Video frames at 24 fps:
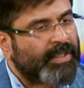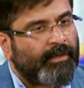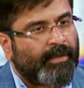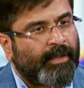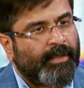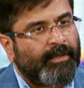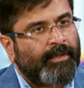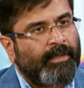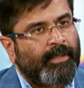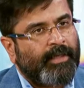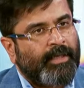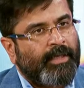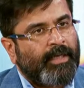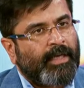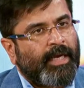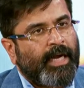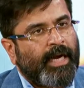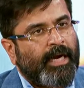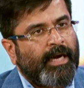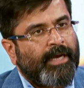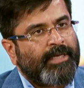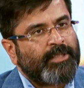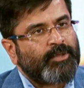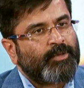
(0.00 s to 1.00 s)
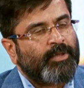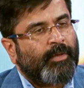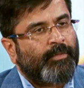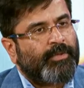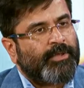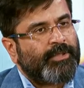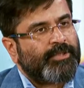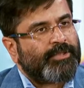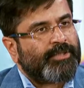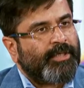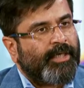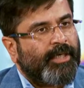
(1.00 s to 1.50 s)
right? And as you'll
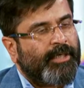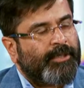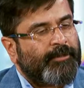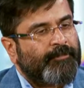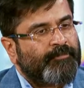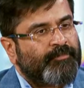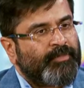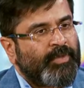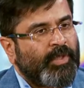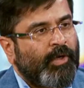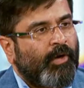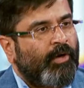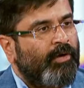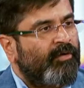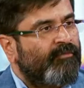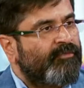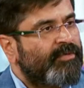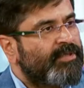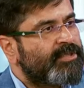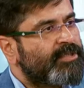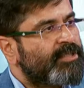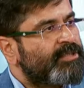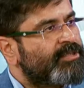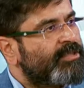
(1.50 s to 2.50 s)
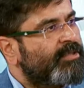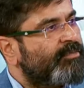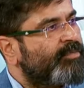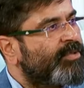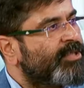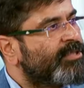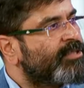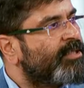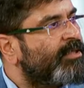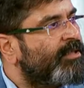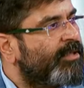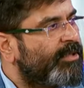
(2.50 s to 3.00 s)
appreciate, all of this is in
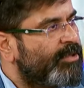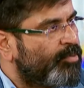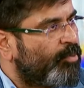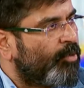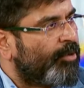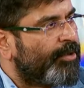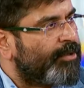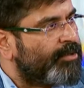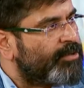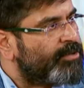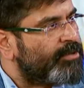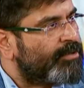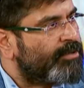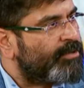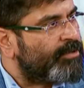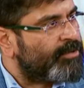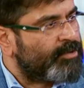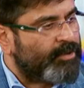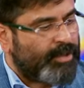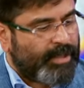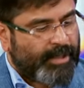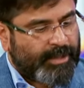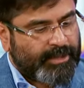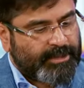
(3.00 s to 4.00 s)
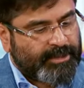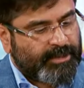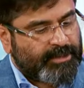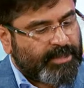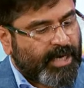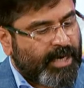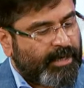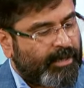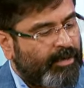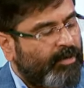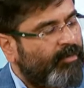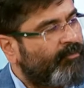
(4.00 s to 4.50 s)
percentage points. Sure. So let us say
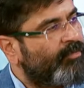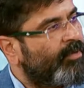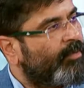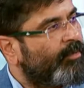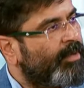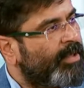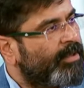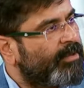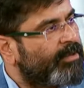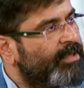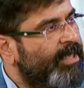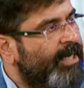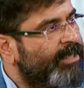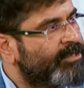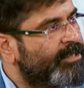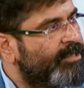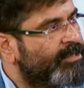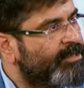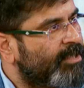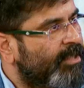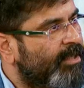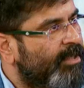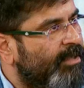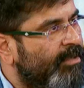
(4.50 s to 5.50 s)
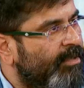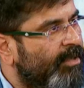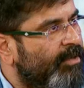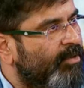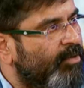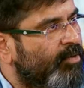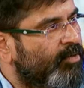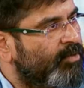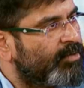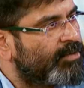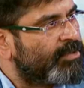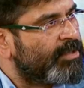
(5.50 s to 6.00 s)
starting of the month, the assets are one hundred
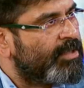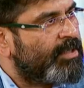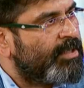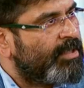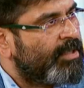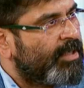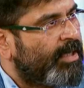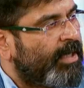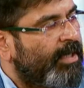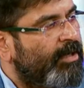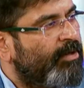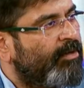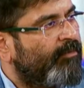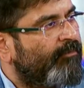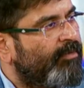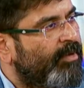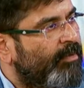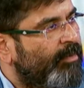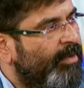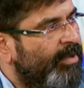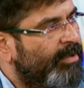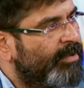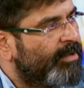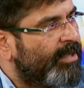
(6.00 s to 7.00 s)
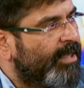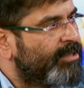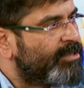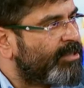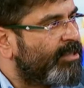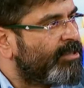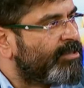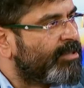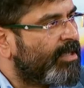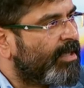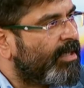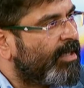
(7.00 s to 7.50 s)
crores. End of the month, the
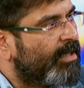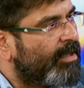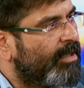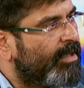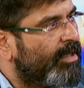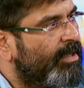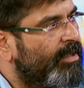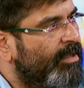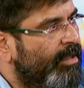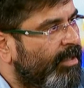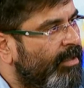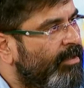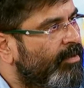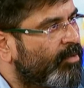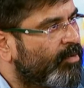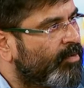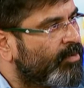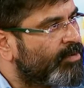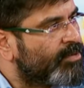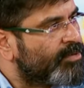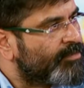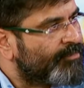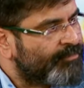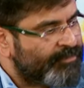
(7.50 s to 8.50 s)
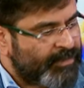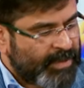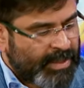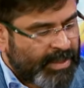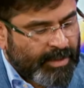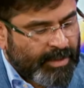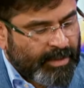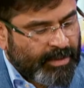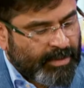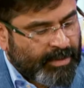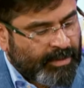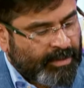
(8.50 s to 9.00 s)
assets are one hundred ten crores. Mm.
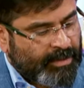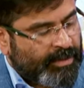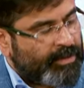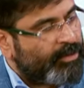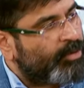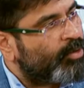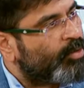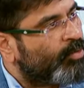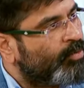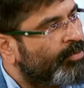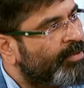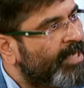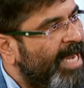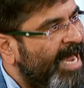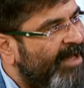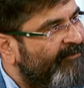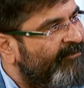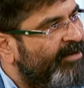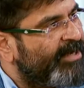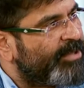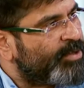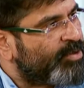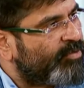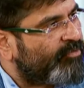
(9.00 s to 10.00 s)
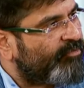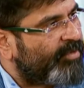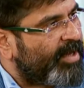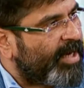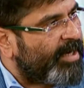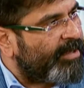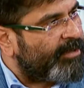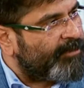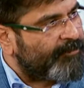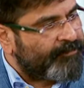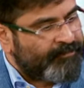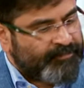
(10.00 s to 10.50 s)
Then through the average of
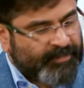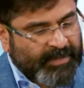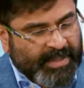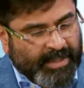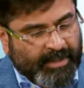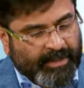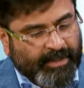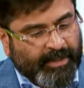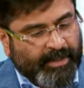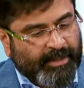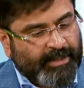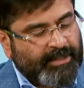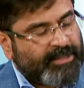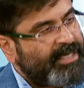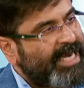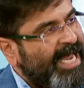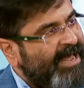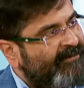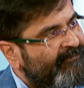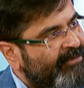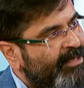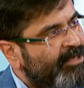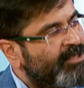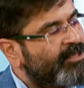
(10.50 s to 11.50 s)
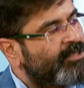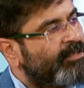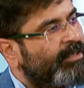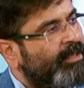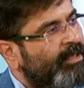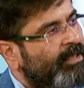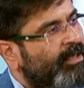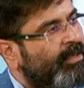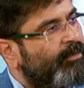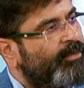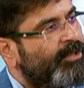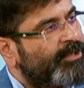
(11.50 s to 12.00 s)
that, there is an average trail
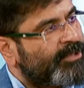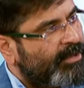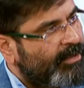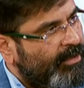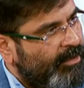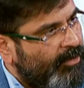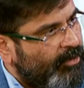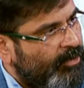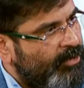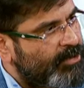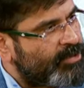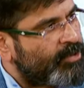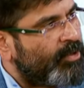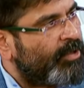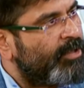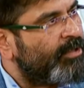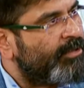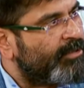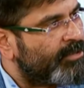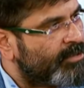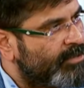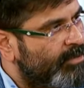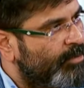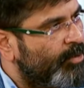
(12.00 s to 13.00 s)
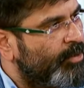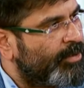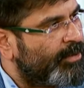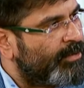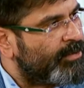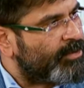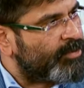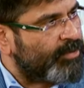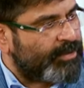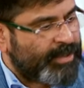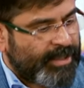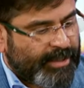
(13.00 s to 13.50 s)
commission across all distributors.
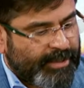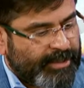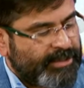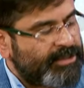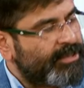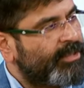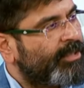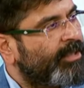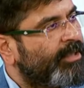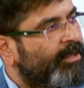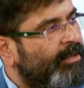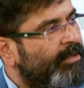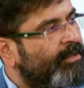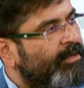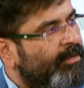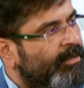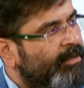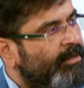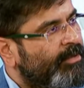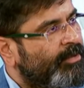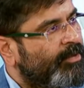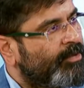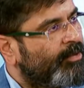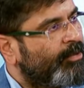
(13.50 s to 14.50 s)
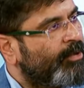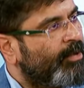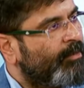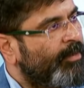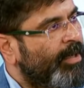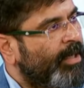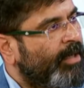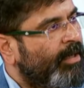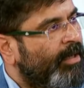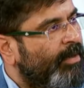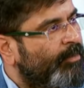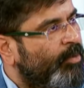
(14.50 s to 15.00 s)
Mm-hmm. So there is a, you know, you're
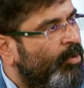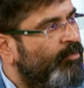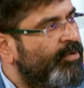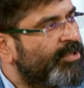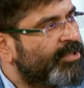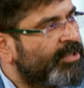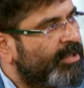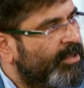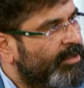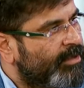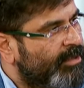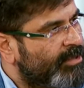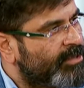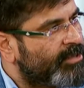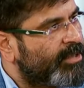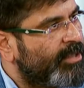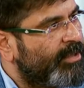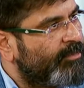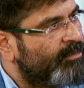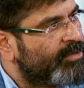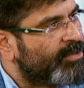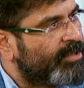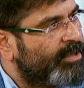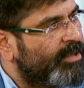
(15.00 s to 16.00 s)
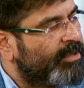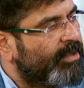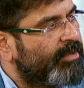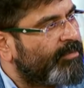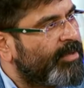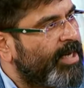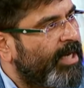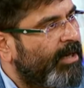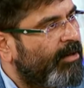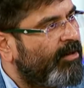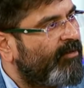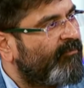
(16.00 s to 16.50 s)
making a provision in the scheme saying that by
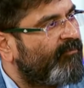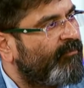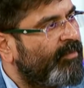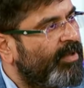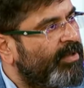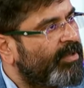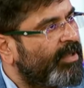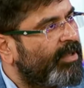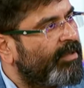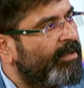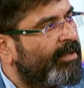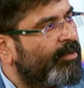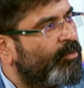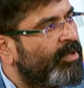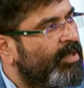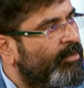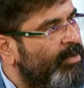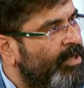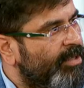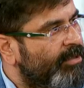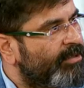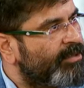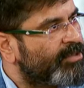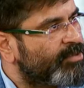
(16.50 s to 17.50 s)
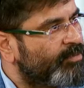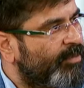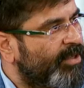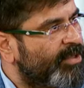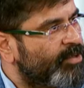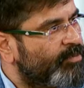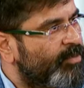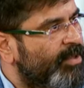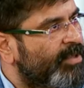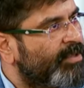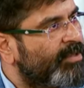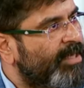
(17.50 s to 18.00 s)
end of month, I need to debit this much, but mm.